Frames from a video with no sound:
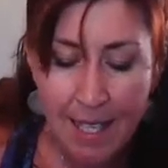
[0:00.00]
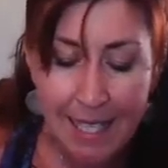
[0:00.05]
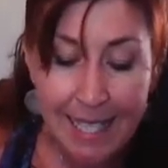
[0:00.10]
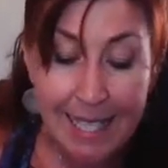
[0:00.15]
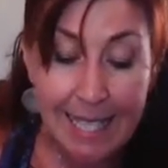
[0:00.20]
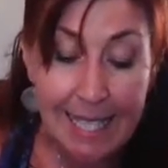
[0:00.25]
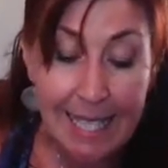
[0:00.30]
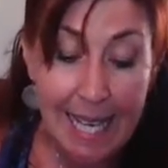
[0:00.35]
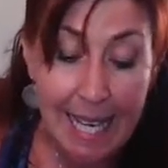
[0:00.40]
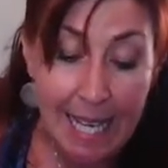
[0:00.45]

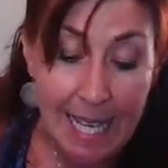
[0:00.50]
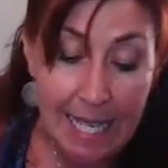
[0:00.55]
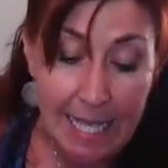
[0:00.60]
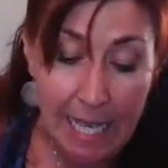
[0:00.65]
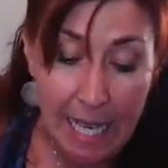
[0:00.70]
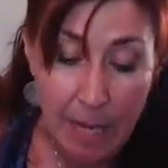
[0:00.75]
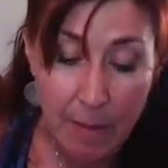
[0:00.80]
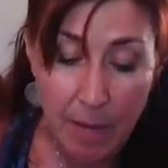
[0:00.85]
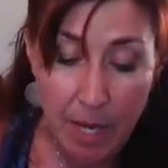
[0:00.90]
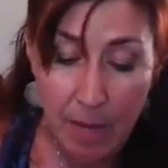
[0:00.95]
Second
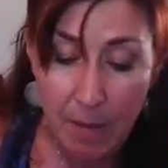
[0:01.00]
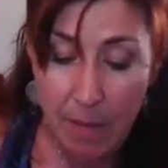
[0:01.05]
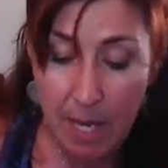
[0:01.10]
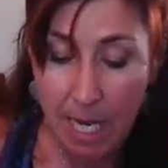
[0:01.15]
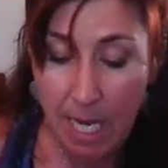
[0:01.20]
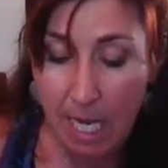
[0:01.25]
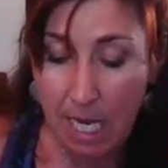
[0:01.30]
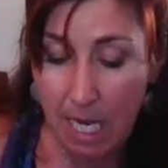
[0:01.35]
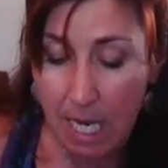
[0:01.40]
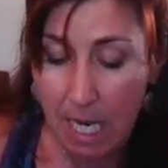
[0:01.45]
time I
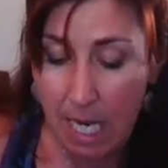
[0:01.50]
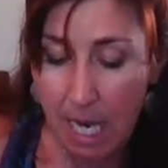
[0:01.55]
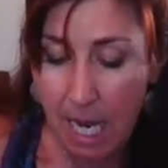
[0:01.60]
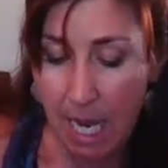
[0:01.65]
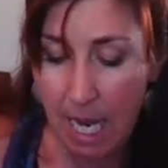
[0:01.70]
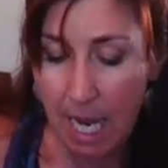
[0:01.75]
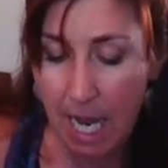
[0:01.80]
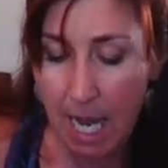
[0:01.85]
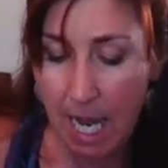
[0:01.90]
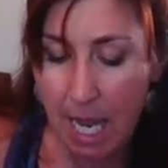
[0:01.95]
made it,
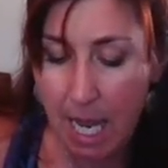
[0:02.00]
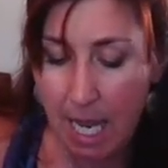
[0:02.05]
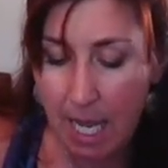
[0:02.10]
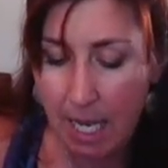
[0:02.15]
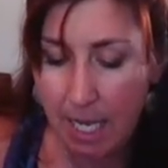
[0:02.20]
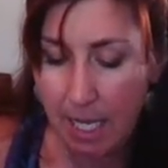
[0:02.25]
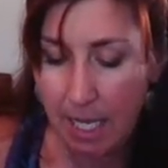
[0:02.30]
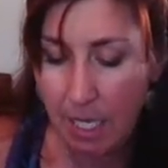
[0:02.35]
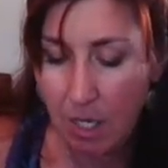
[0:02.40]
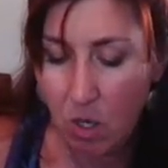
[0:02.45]

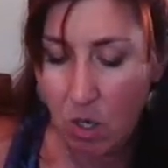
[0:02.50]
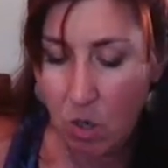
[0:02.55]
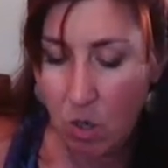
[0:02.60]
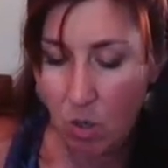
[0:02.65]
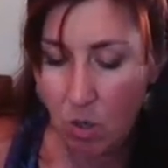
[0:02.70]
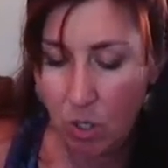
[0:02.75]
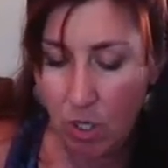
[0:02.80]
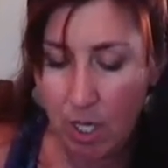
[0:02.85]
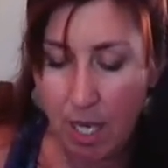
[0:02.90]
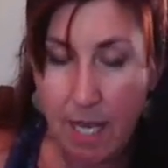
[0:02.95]
I
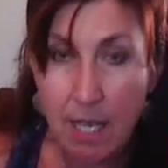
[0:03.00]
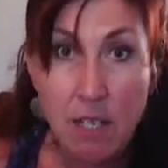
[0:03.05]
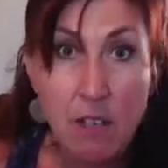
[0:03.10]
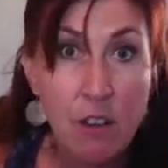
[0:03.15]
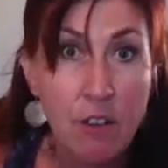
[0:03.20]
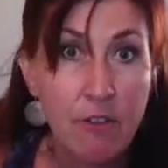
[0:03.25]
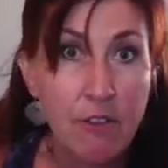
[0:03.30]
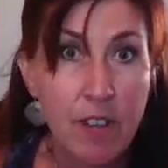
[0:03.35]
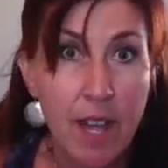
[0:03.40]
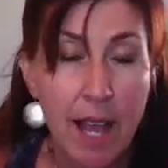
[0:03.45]
used
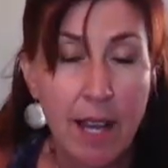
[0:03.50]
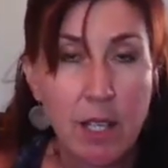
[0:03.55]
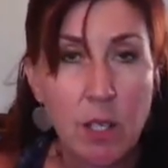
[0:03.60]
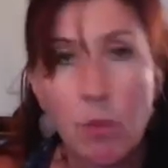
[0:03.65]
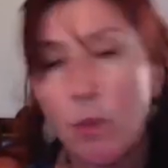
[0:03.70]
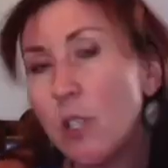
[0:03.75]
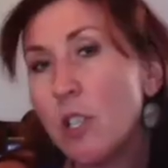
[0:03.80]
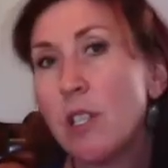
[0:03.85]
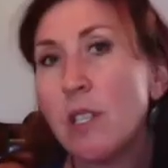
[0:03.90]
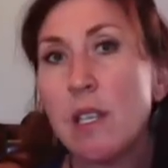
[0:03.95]

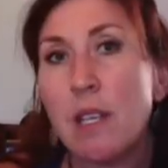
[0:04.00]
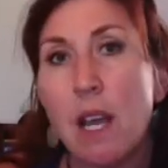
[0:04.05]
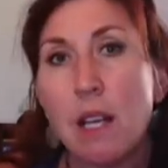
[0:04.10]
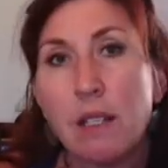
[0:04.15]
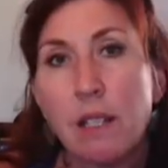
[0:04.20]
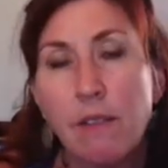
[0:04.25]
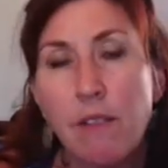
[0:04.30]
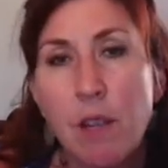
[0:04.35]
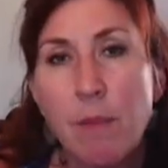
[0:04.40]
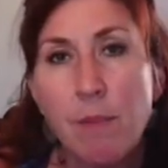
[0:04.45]
Indoflex, which is a
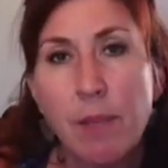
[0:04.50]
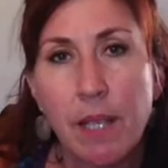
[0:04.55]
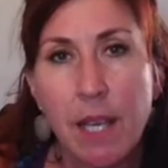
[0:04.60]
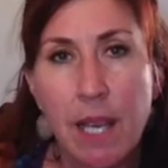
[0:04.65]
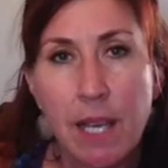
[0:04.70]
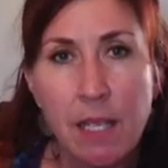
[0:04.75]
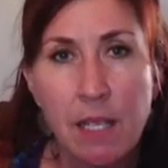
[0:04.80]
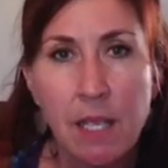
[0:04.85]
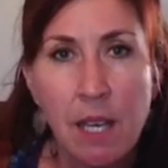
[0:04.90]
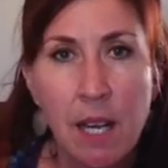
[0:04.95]
Young Living
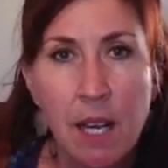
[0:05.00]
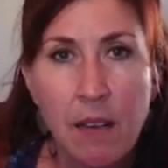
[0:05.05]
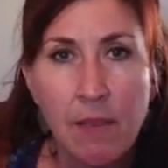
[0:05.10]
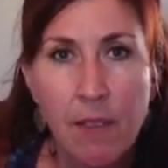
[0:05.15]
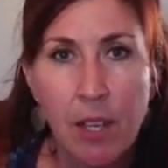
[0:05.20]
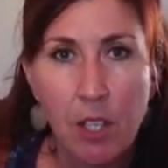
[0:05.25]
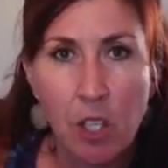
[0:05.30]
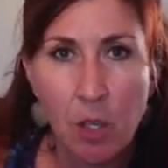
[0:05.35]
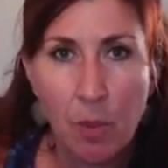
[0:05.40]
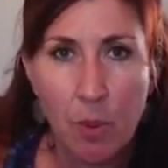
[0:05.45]
blend
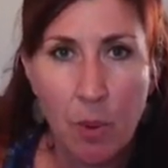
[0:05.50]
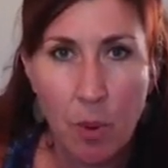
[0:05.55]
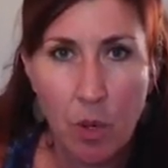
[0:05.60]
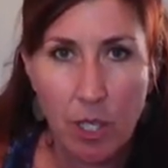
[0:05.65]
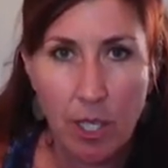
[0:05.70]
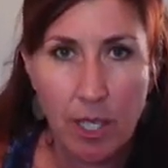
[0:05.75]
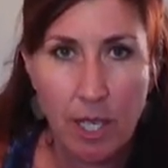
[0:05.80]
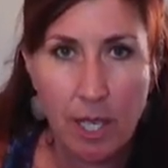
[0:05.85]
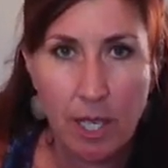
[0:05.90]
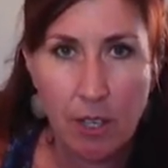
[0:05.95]
that
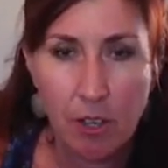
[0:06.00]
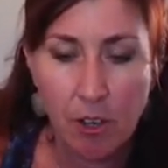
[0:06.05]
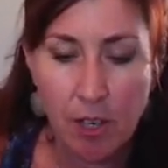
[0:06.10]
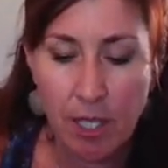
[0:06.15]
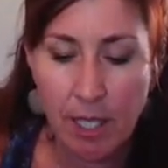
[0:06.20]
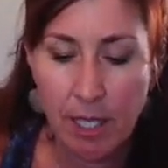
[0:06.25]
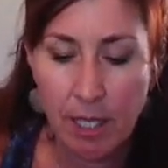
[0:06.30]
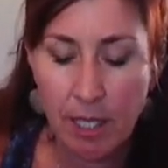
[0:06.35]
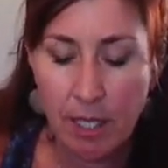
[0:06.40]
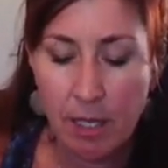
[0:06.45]
supports the
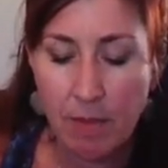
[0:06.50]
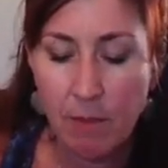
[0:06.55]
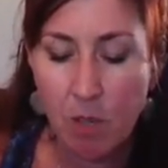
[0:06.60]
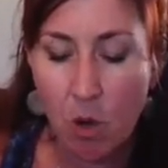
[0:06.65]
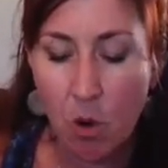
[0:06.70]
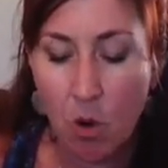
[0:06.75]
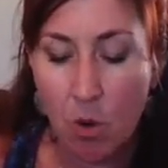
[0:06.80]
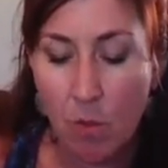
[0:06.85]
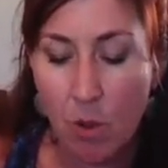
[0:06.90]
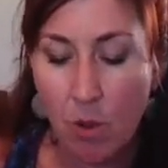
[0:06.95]
endocrine system, the
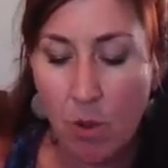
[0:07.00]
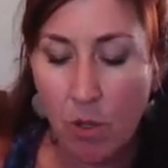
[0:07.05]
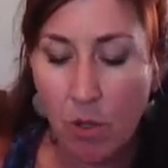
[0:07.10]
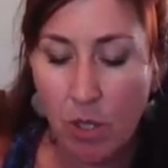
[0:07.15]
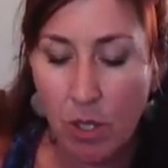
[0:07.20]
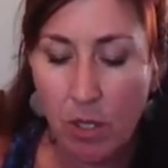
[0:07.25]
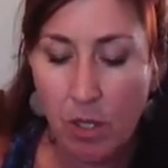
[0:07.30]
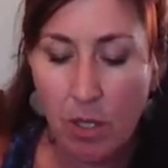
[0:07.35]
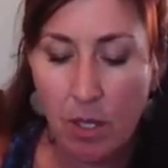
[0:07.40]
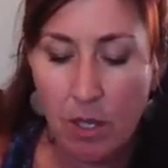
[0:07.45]
hormonal
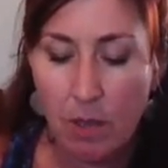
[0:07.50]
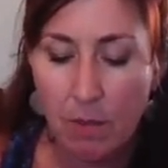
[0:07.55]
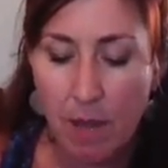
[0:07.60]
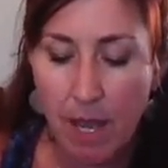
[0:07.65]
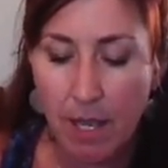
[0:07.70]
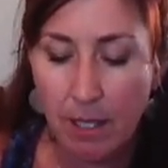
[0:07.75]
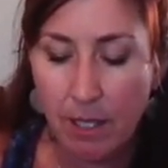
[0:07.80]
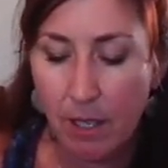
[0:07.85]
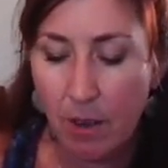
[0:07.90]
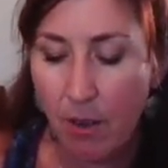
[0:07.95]
system,
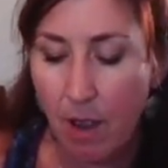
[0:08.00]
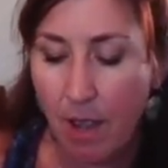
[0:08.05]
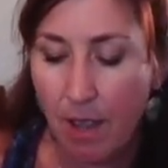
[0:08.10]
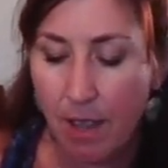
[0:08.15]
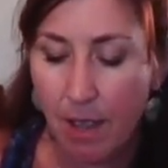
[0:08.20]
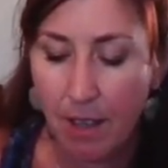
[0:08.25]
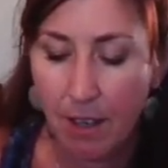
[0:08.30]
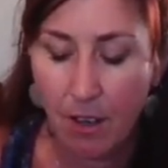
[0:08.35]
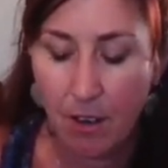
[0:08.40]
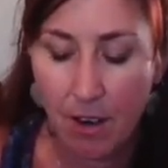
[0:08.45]
and so I
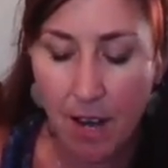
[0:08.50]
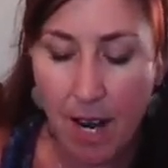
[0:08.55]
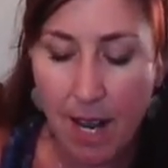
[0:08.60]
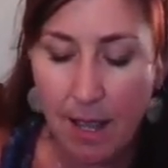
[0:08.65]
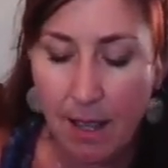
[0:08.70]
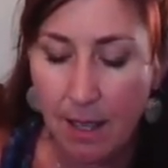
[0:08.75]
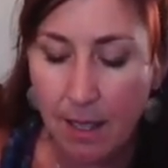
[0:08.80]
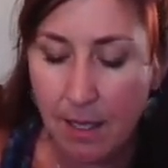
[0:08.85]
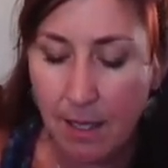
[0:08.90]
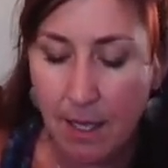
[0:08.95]
thought,
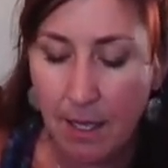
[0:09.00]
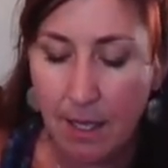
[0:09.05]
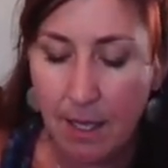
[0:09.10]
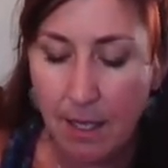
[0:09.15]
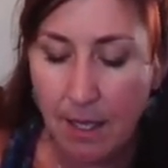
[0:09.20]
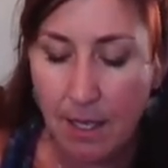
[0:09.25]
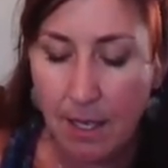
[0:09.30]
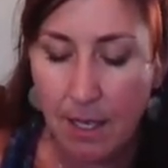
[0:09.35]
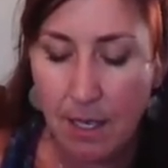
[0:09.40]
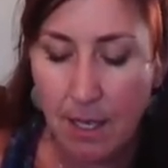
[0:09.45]
great, let's get
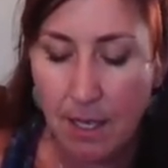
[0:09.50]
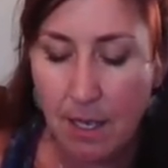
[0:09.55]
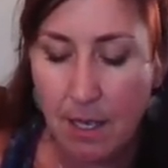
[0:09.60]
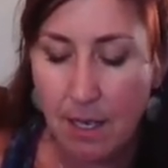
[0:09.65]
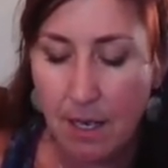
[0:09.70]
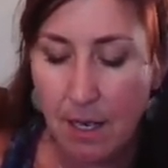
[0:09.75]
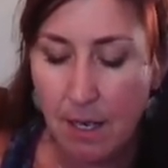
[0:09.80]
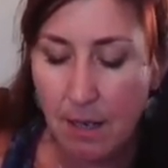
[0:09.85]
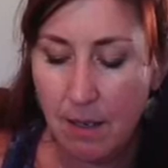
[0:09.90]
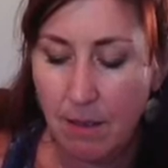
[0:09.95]
this
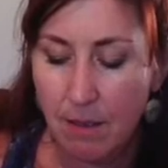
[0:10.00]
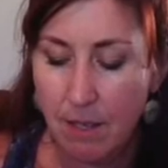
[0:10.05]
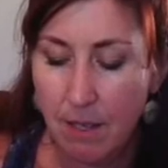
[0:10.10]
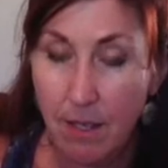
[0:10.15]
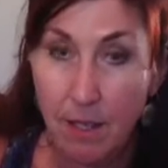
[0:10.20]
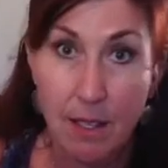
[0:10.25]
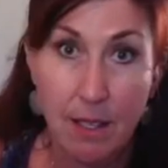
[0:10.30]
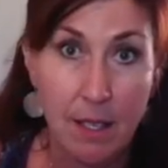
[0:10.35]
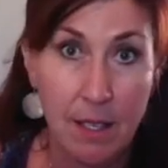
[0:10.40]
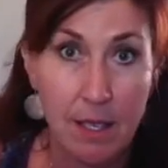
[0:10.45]

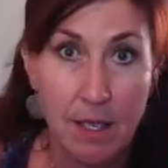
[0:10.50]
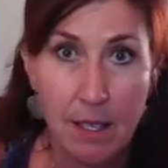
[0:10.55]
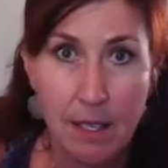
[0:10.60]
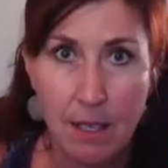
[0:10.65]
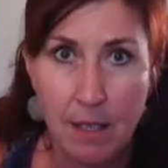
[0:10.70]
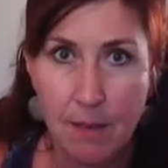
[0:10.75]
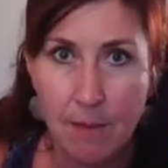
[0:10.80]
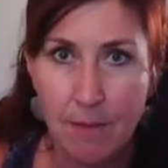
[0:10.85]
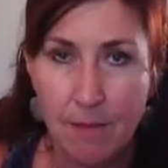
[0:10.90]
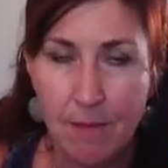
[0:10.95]
into the
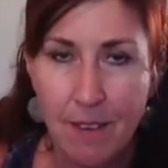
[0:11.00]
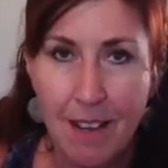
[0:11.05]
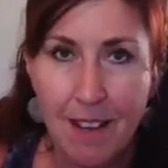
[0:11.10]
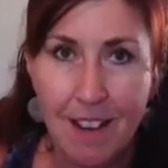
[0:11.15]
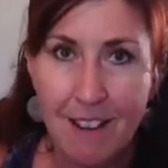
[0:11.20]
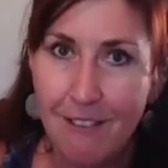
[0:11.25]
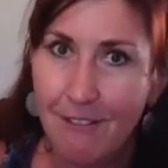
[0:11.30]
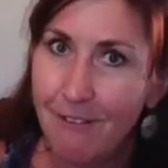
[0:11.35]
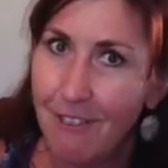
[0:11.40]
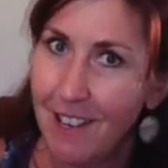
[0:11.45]
system
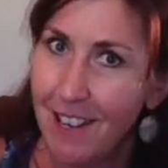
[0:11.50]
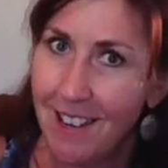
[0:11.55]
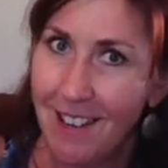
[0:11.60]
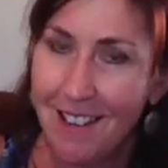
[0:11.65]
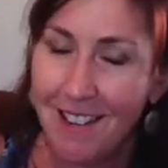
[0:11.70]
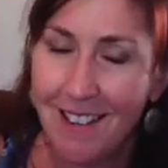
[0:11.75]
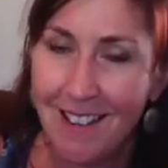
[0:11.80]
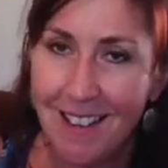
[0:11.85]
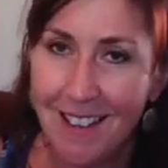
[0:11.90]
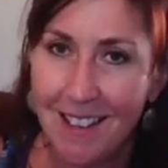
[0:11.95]

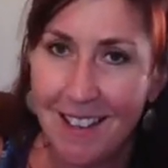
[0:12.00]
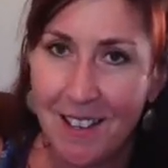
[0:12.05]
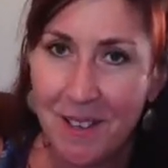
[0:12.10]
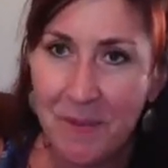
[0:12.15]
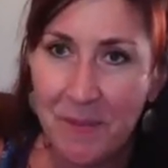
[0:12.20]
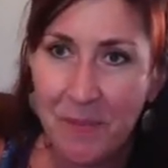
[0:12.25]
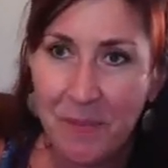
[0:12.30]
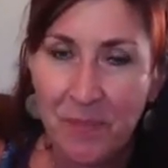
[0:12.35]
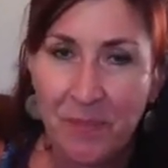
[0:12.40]
via the